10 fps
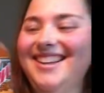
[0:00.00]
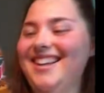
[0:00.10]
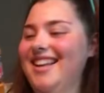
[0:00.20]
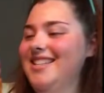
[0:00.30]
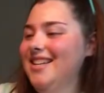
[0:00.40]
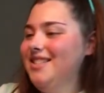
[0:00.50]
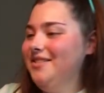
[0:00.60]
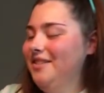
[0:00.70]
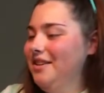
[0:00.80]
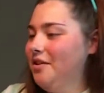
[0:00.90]
It's actually
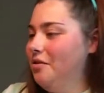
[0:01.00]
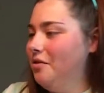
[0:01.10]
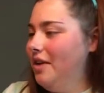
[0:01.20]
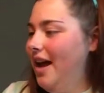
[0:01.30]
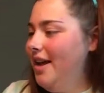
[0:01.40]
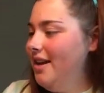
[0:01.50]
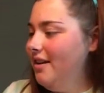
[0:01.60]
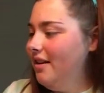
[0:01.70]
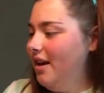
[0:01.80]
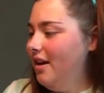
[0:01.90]
really cool. I
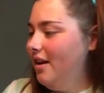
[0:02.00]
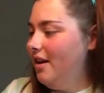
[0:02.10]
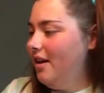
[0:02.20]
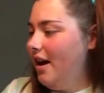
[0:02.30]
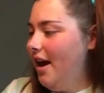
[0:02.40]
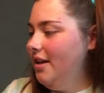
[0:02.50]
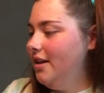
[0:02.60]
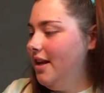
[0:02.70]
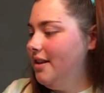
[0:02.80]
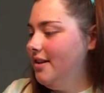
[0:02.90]

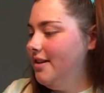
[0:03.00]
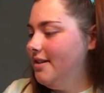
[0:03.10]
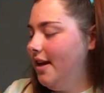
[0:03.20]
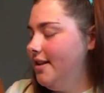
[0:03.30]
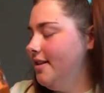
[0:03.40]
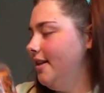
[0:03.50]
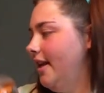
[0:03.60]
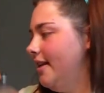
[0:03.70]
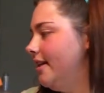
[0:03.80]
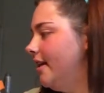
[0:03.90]
like the designs that they
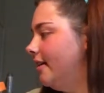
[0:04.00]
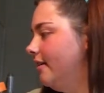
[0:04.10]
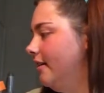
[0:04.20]
did.